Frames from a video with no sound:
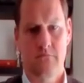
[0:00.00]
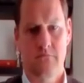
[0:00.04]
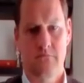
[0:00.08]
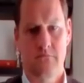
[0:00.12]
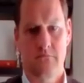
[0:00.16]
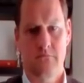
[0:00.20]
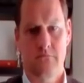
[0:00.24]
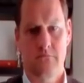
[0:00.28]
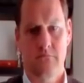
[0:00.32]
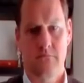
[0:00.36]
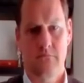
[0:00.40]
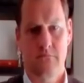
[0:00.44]

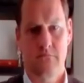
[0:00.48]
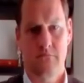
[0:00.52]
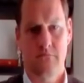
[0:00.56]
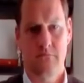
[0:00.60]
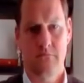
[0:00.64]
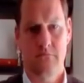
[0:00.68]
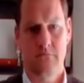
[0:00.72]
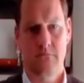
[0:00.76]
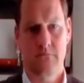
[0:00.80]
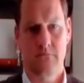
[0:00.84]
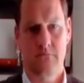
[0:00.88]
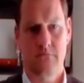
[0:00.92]

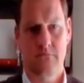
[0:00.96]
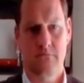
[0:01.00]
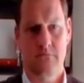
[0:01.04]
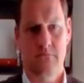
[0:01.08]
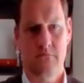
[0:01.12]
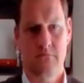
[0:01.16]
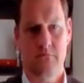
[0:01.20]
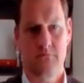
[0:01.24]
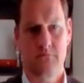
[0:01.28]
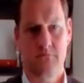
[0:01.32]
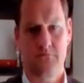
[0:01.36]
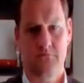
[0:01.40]

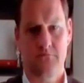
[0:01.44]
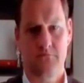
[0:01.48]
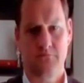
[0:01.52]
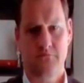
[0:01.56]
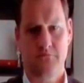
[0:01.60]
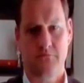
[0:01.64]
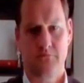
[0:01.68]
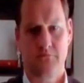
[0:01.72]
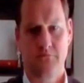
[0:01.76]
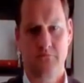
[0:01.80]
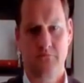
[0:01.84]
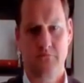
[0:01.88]

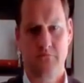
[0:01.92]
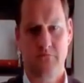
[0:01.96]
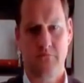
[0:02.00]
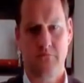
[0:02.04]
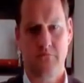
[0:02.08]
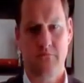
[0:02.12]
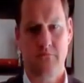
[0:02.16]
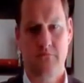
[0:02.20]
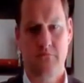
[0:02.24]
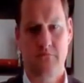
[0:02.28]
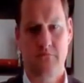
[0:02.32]
(not speaking)